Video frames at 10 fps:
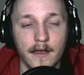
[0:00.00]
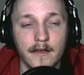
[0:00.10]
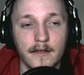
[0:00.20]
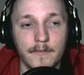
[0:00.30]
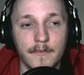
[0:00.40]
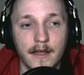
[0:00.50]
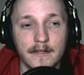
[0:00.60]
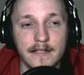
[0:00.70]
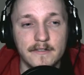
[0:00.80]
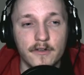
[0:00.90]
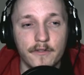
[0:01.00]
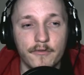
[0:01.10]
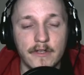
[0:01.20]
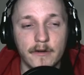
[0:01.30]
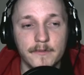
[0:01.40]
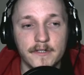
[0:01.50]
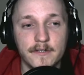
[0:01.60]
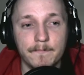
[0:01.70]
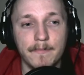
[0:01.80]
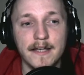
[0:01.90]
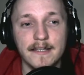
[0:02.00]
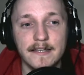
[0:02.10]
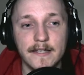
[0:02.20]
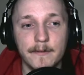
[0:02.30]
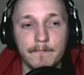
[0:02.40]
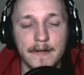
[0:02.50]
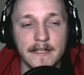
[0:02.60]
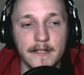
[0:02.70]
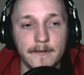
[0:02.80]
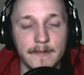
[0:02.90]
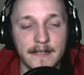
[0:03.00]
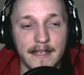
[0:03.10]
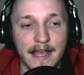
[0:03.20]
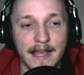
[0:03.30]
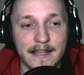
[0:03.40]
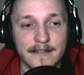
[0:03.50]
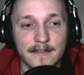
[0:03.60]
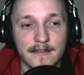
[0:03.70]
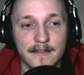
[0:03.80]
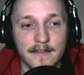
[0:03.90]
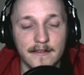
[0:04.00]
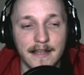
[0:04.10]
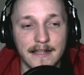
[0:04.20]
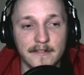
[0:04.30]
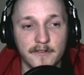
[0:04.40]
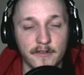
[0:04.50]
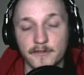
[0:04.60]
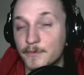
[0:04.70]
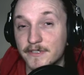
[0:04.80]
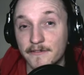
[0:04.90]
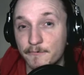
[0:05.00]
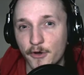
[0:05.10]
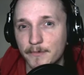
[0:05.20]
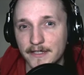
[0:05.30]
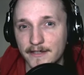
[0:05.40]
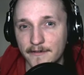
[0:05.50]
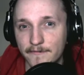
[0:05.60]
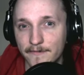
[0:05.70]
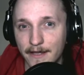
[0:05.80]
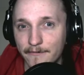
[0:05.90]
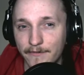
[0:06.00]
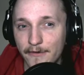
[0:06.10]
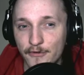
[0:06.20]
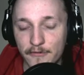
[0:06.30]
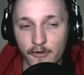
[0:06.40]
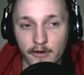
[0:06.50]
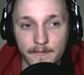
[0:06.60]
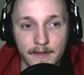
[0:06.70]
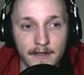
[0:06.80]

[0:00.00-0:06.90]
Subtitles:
And it's got three options: bilinear, bicubic, and Lanczos, which I've probably said very wrong.